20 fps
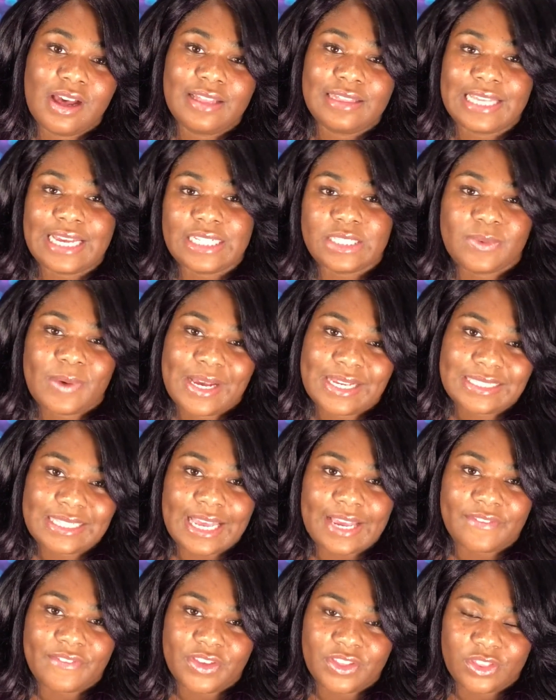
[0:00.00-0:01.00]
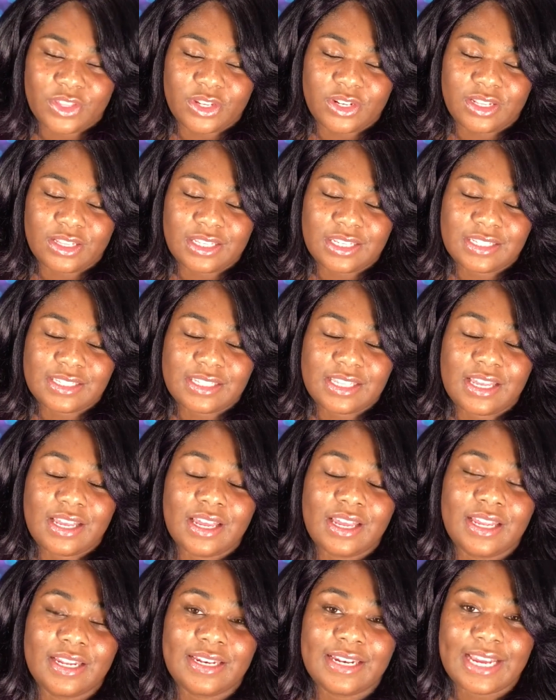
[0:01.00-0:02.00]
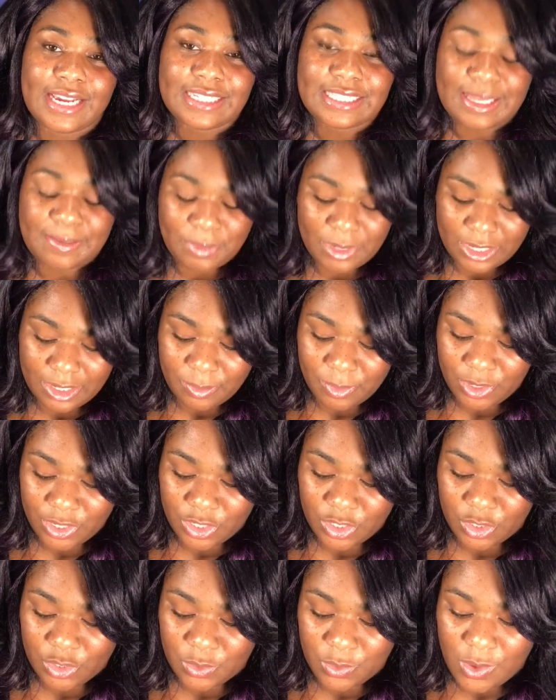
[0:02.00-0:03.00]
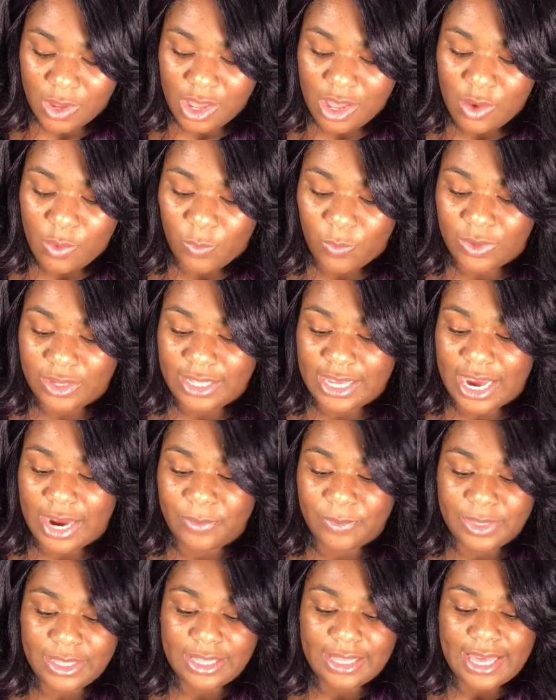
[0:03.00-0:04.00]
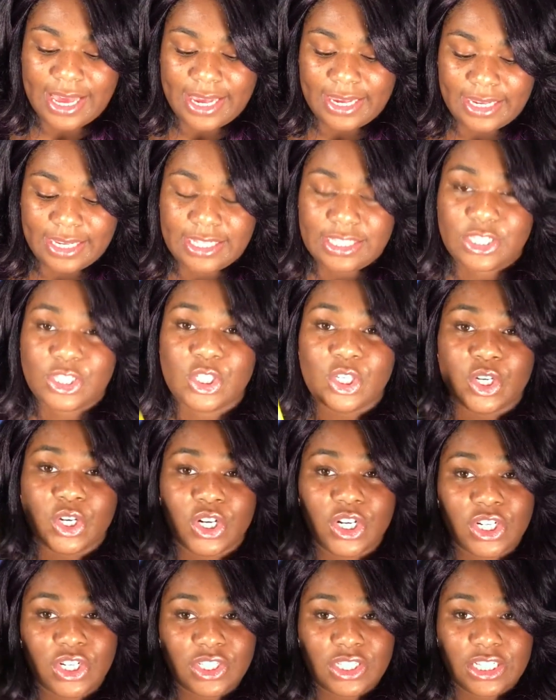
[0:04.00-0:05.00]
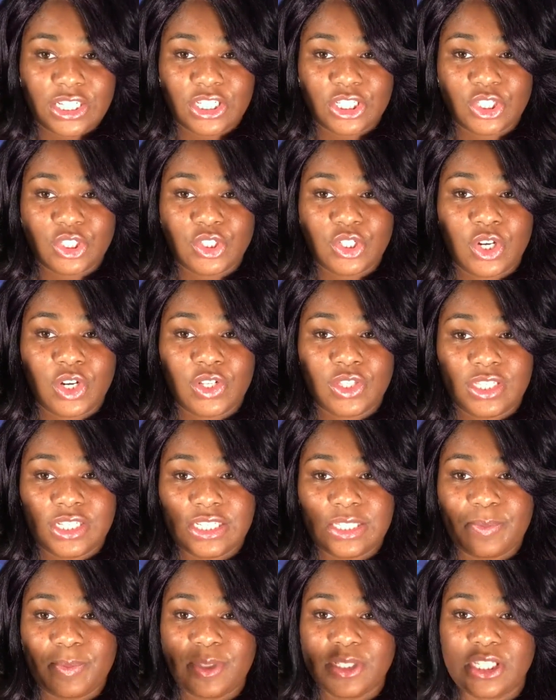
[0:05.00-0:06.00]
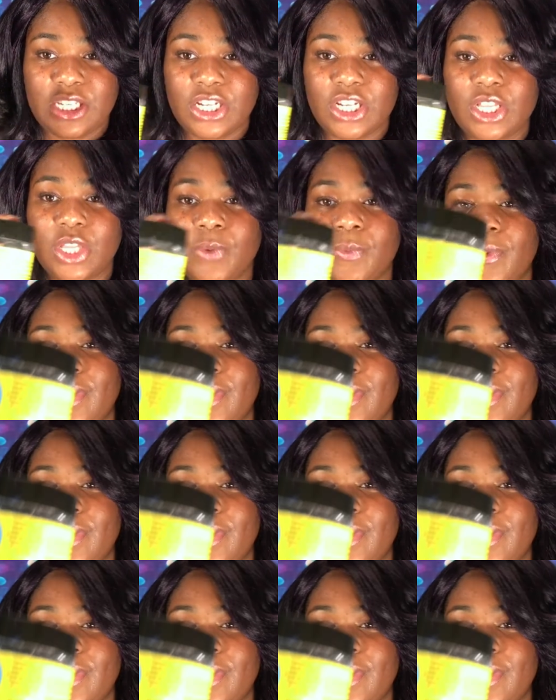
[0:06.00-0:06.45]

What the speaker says: that's why it's like 5th on the list. Next I'm going to bring you one that I really like. It's the Curls edge control. This particular